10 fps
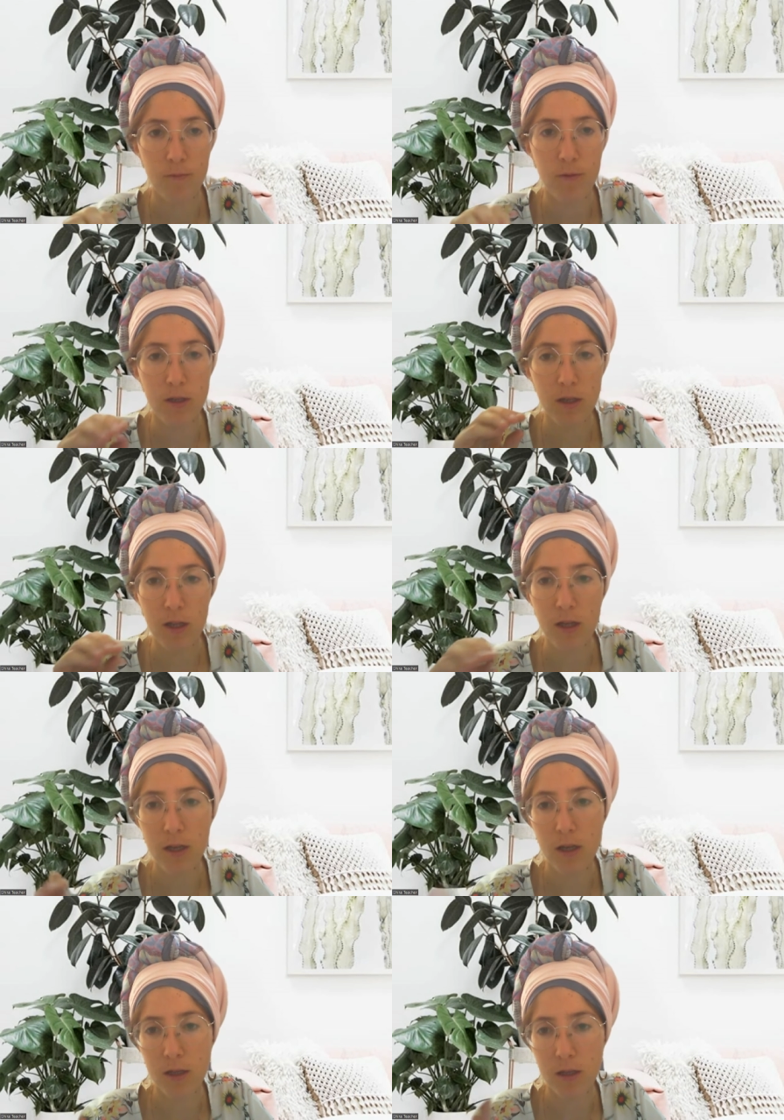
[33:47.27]
I
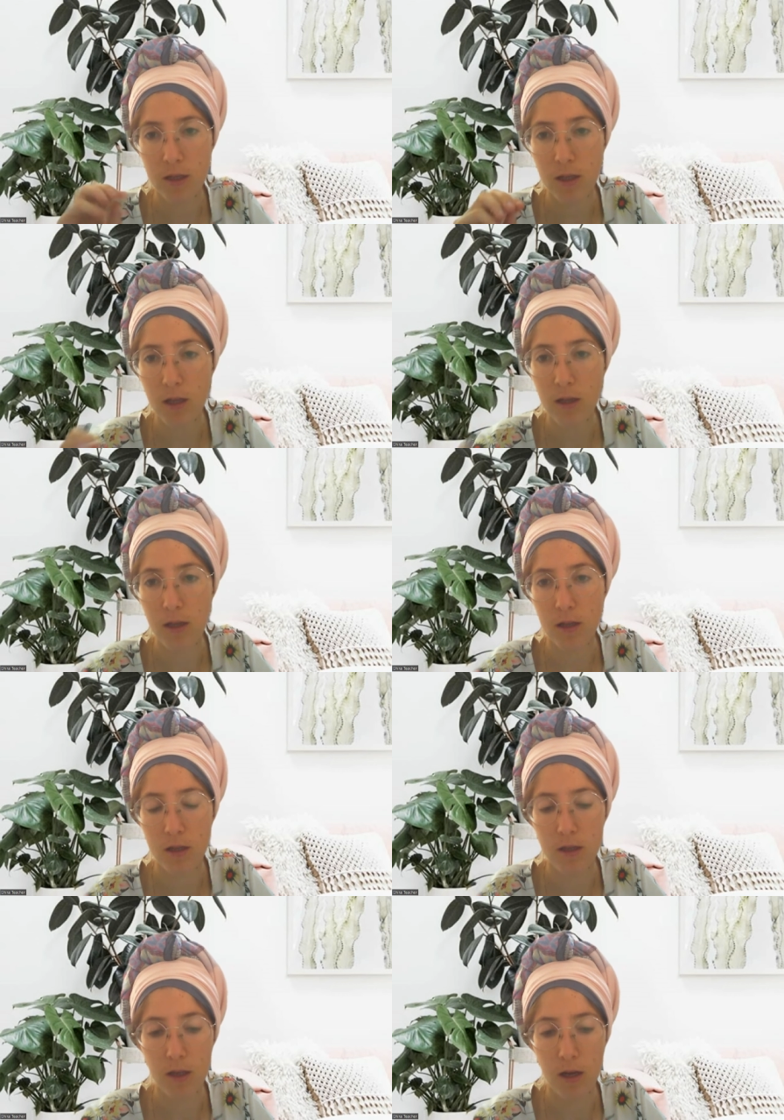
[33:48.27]
basically understand that
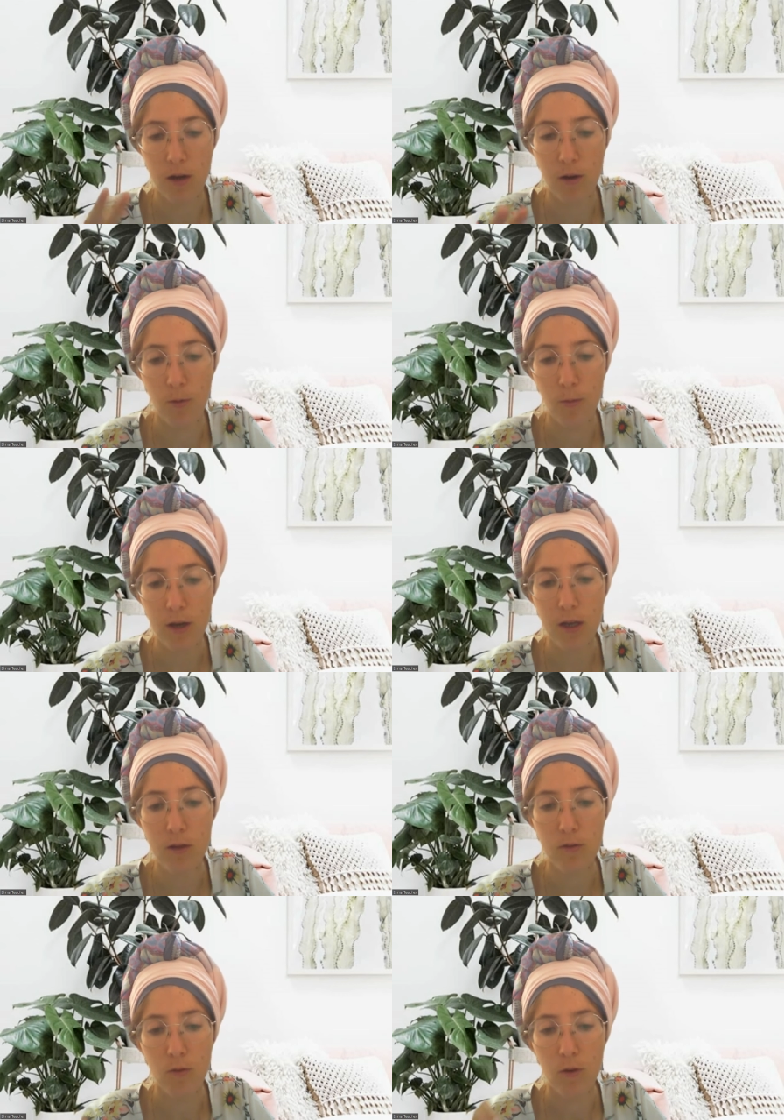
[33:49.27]
it's a way
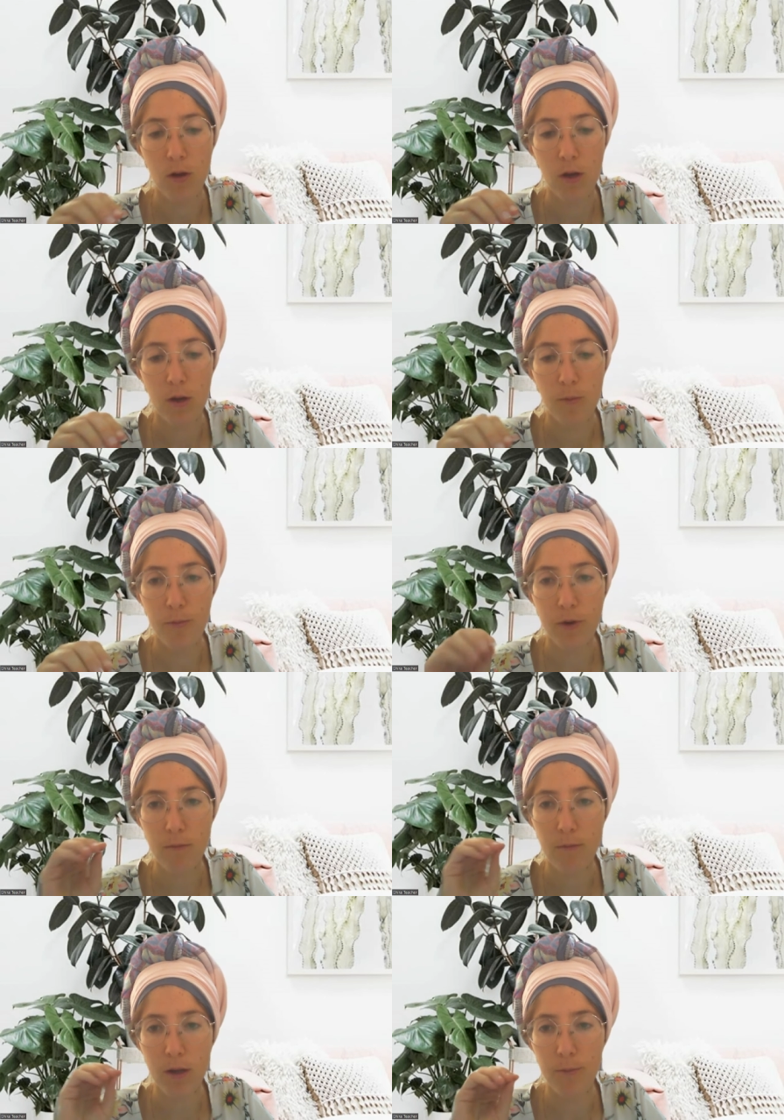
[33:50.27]
to
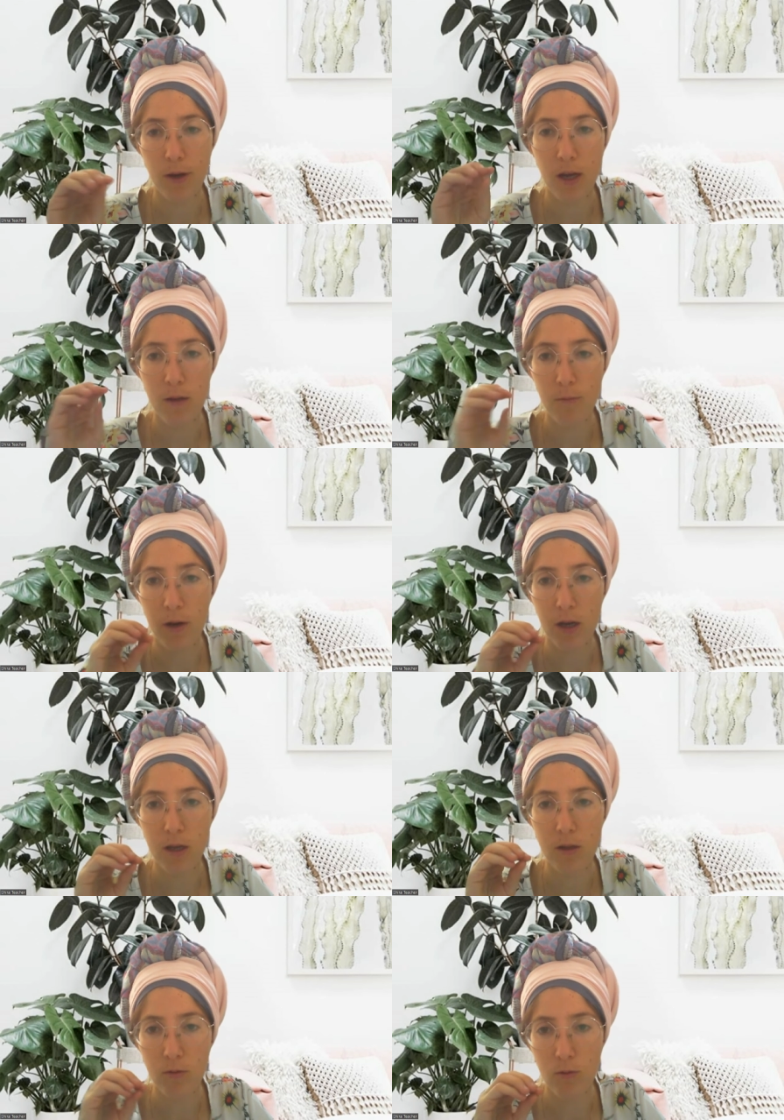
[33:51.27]
bring my brain back
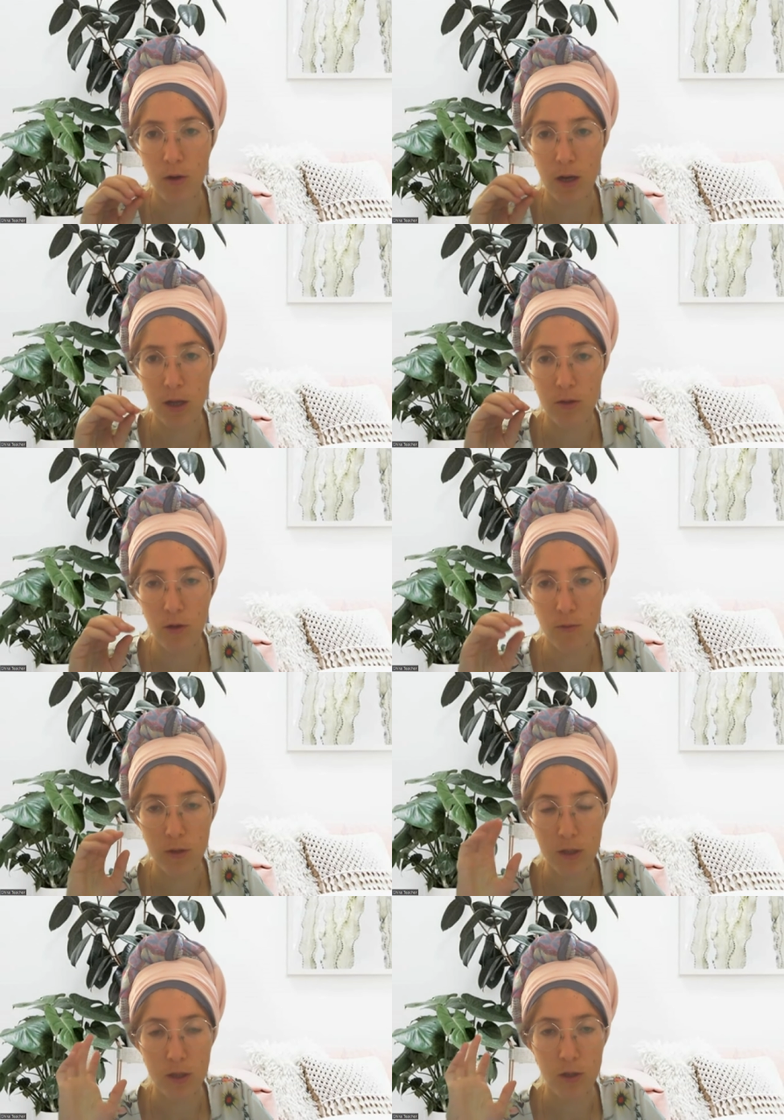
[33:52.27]
into a normal
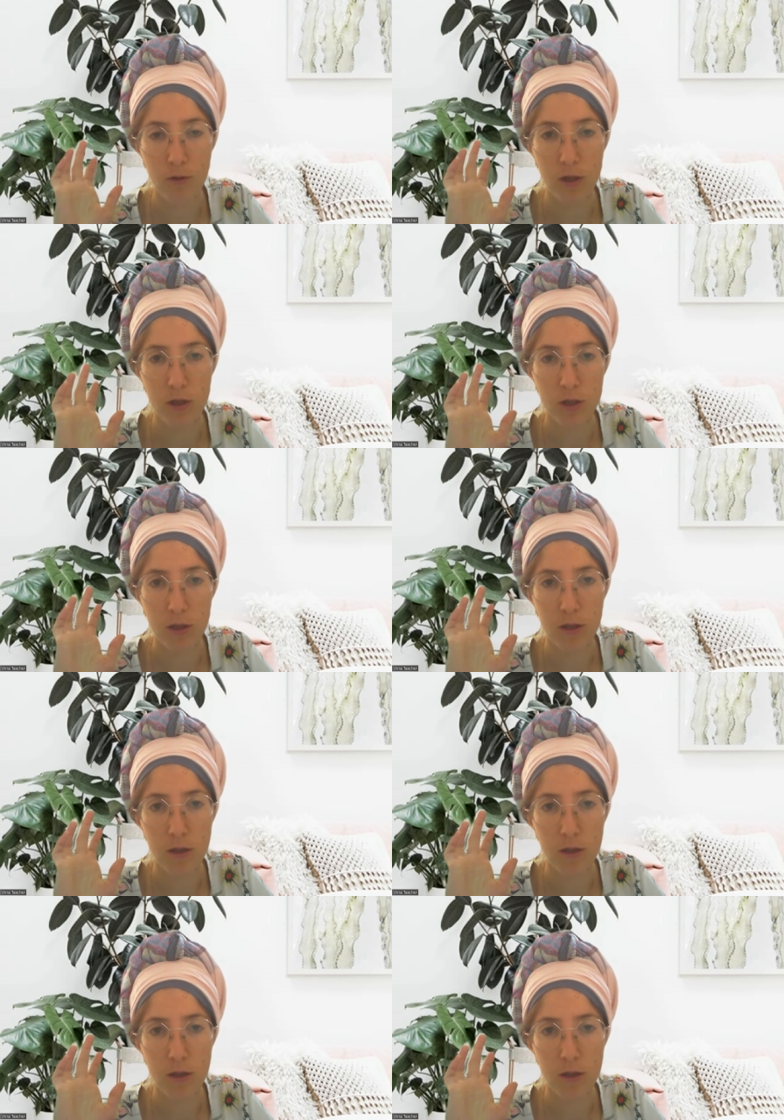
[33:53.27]
situation.